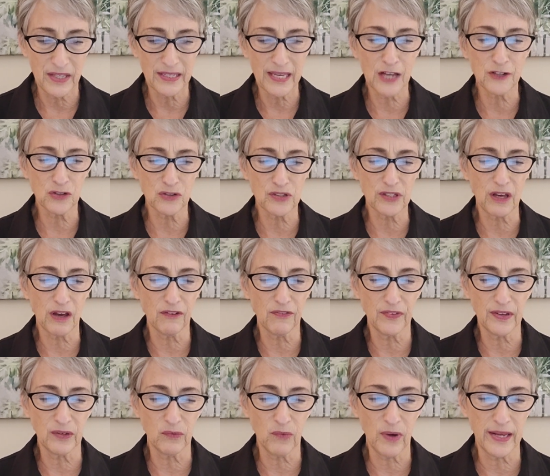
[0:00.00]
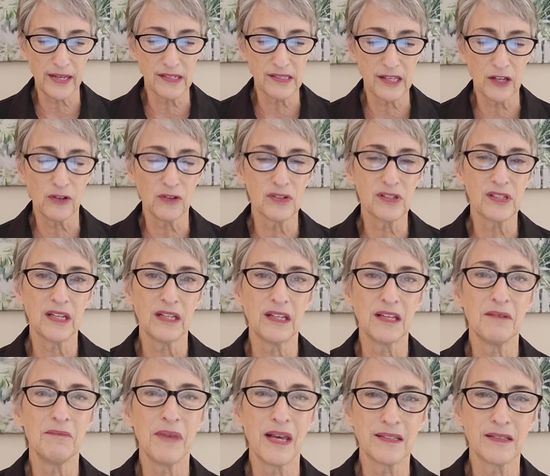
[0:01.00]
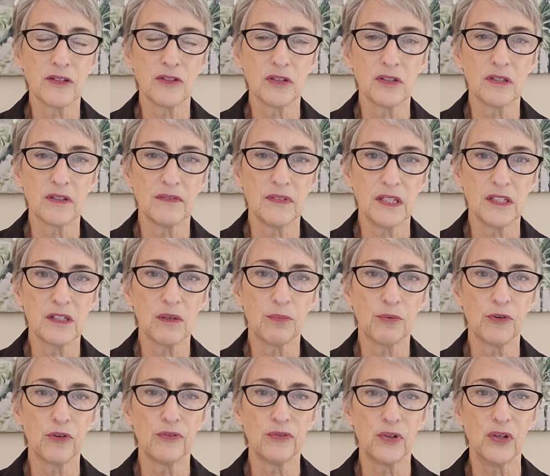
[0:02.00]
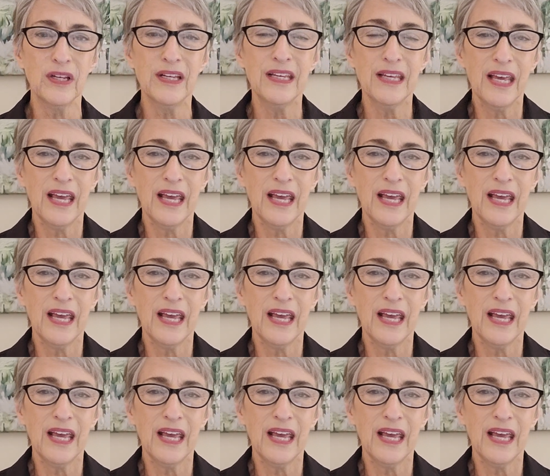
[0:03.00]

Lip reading: catch yourself in ways that you're sending messages of disapproval,